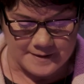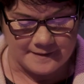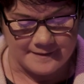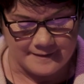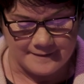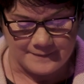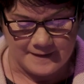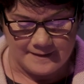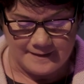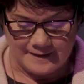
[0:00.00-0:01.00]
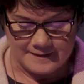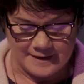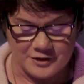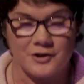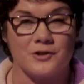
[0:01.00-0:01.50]
He says, "I
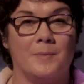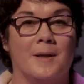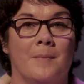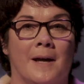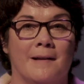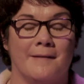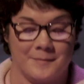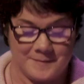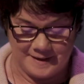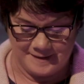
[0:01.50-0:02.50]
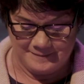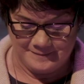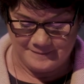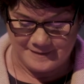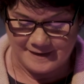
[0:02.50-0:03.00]
think she should be a model someday."
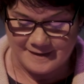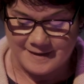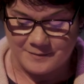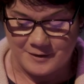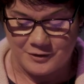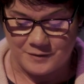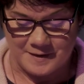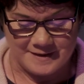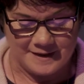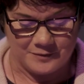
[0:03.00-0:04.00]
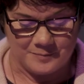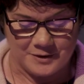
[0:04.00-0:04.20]
Little did we know that Niamh would be